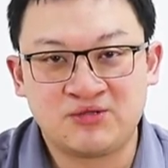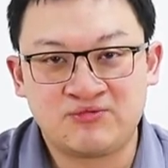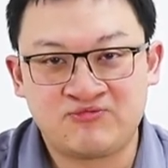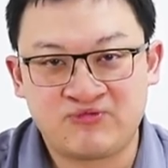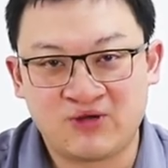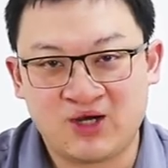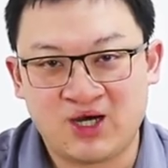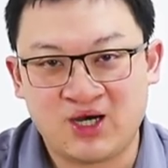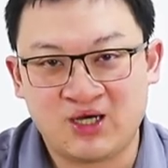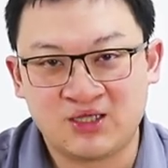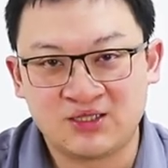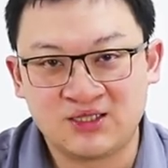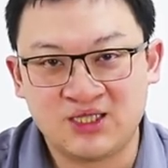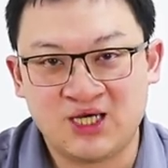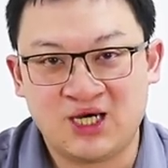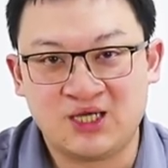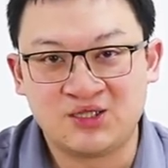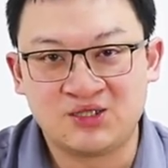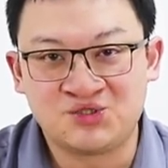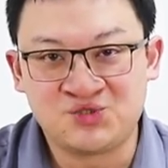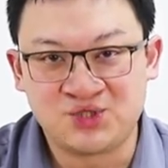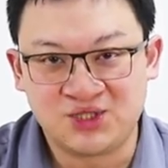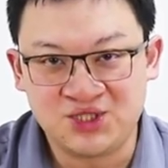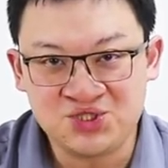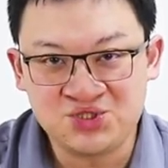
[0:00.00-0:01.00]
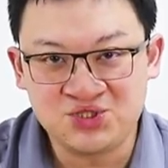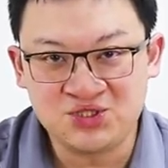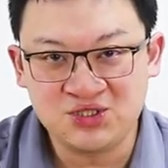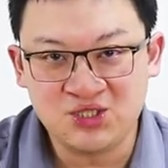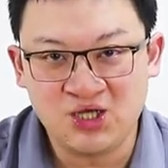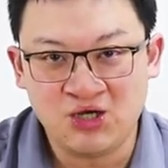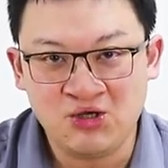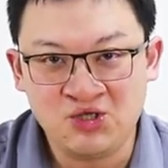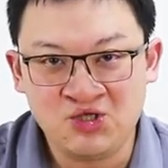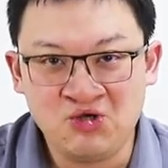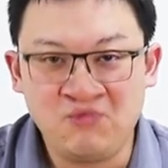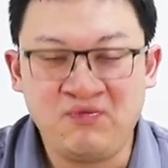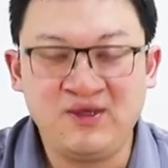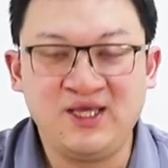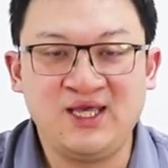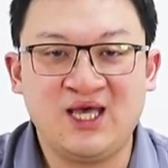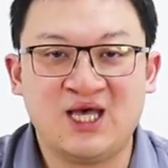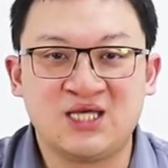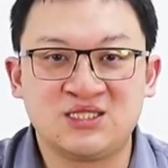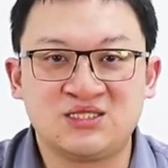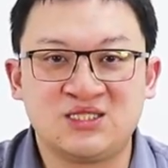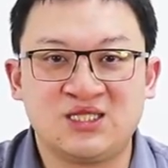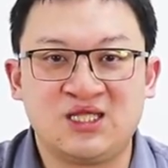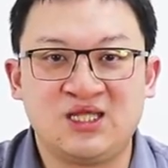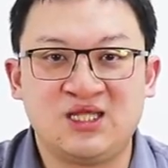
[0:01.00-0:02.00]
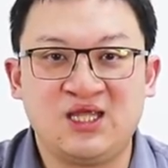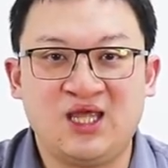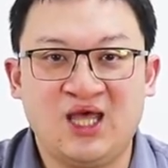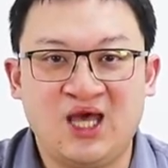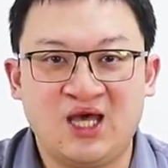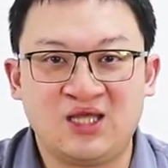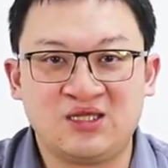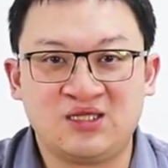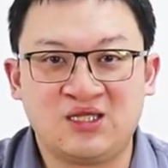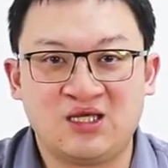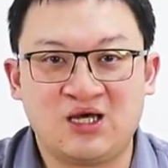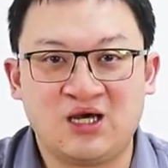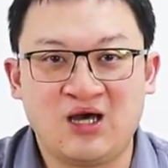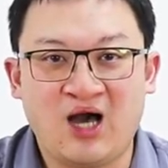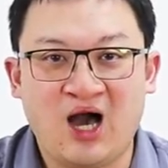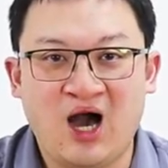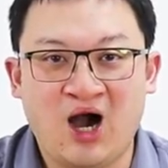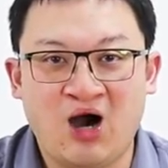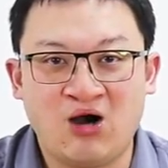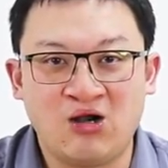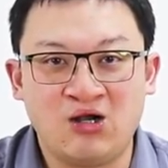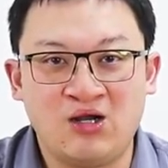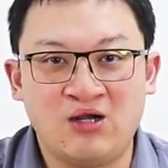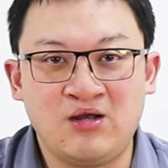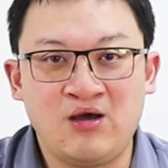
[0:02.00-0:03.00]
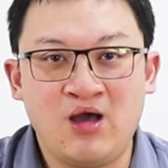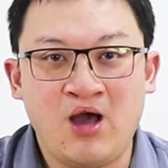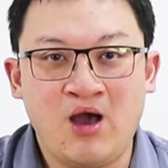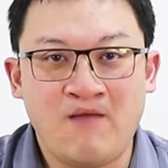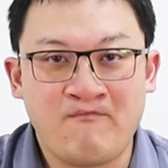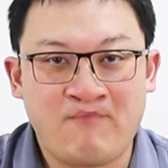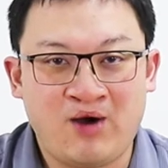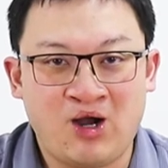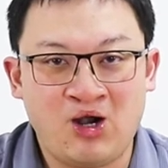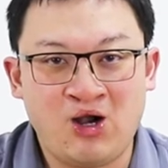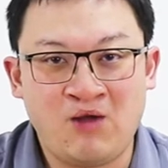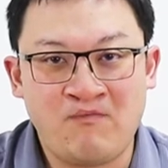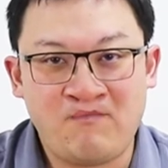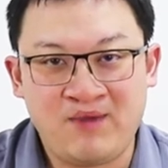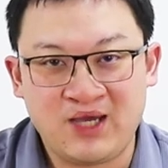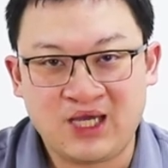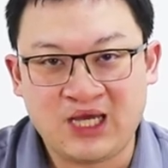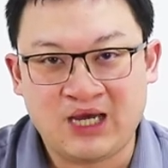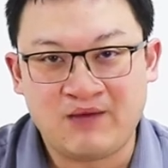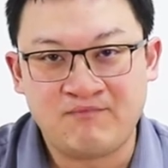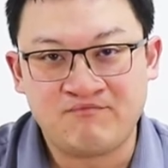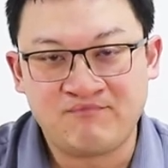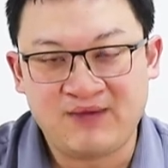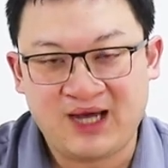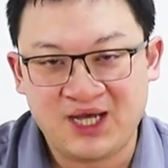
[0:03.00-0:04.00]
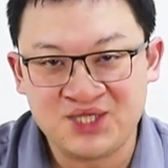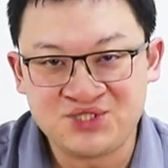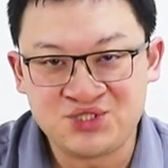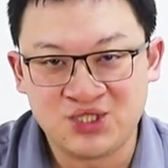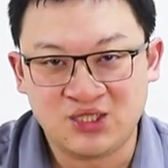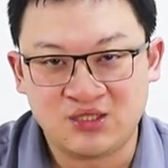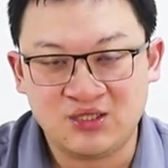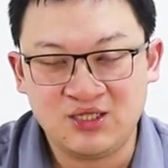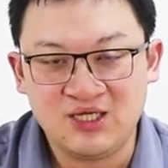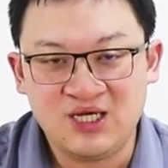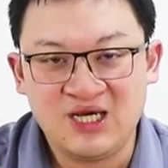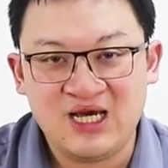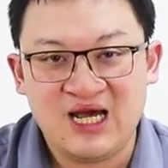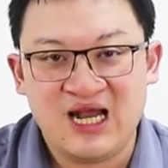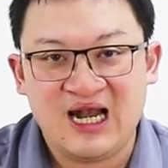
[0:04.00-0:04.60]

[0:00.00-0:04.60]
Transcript: from the traditional UPS and uh, our power backup module,